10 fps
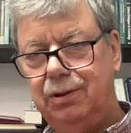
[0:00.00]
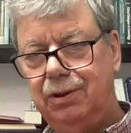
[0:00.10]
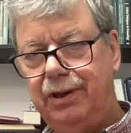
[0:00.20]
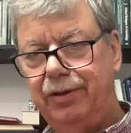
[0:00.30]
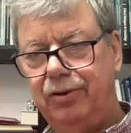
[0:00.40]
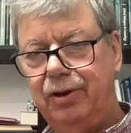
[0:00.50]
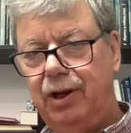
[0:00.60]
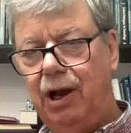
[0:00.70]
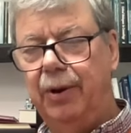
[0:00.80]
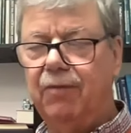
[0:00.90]
No, no, I'm
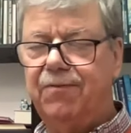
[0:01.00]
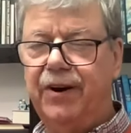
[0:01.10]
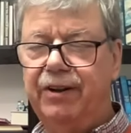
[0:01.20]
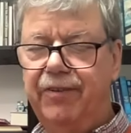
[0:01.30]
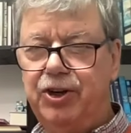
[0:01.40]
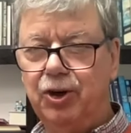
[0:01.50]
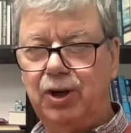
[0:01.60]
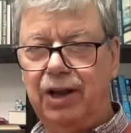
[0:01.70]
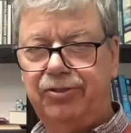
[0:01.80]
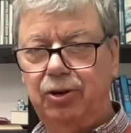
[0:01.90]
not saying not dark matter
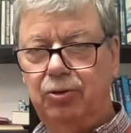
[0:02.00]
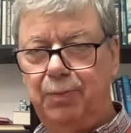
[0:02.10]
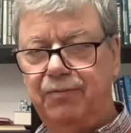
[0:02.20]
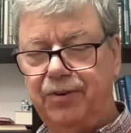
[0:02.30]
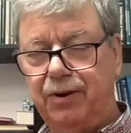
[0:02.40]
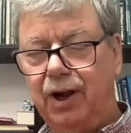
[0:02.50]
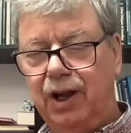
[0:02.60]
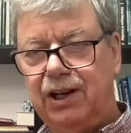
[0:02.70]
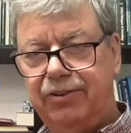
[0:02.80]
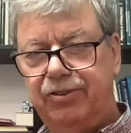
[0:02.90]
doesn't. Clusters, but for
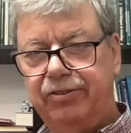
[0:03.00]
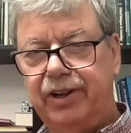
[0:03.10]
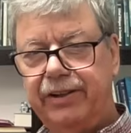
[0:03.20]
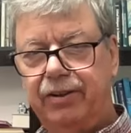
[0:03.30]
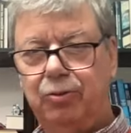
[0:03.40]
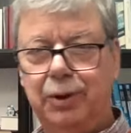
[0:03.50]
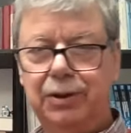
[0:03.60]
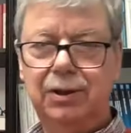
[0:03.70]
clusters like this one.